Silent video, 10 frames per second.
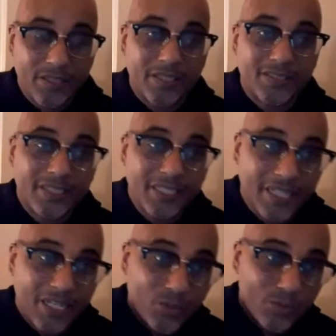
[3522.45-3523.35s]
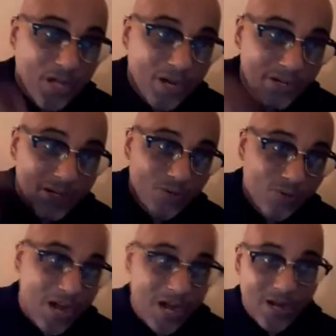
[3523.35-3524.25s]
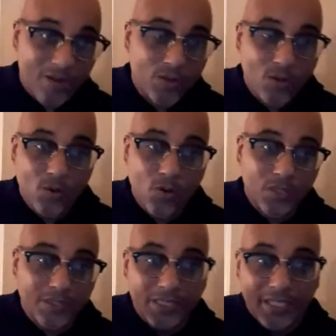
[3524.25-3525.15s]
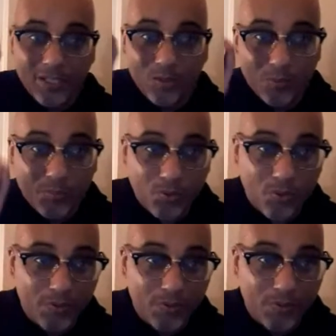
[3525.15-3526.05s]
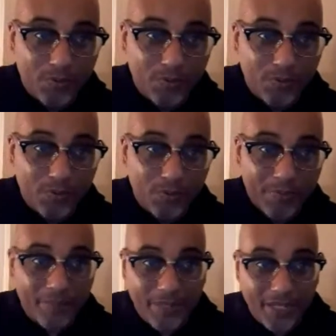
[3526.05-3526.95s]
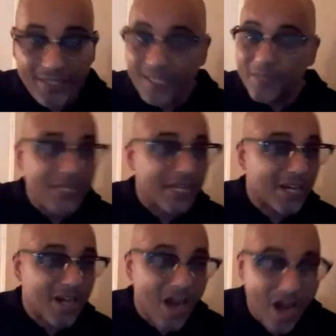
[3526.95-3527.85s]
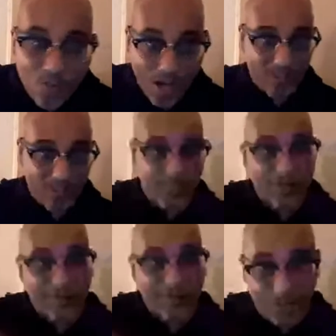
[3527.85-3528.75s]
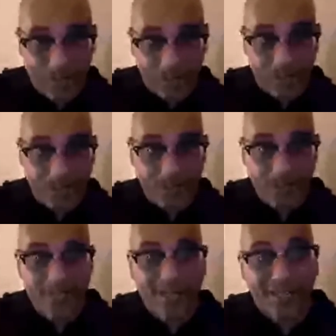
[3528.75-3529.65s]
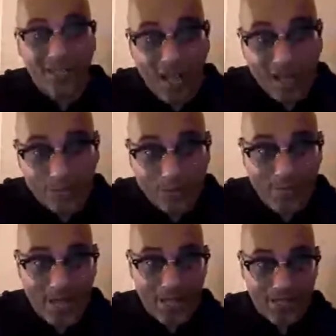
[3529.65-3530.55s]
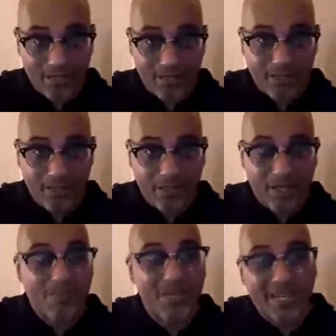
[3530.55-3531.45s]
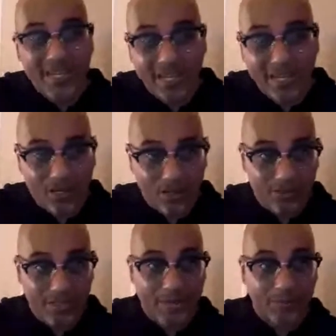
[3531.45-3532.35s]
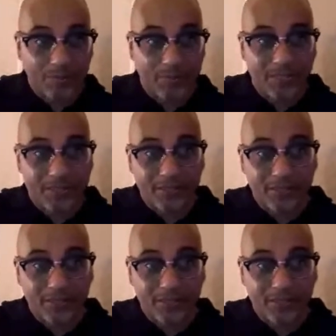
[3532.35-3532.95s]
and see, can you turn it around, or see, can you improve it? Be a car wash in your neighborhood, a laundromat. It could be any of those type of business.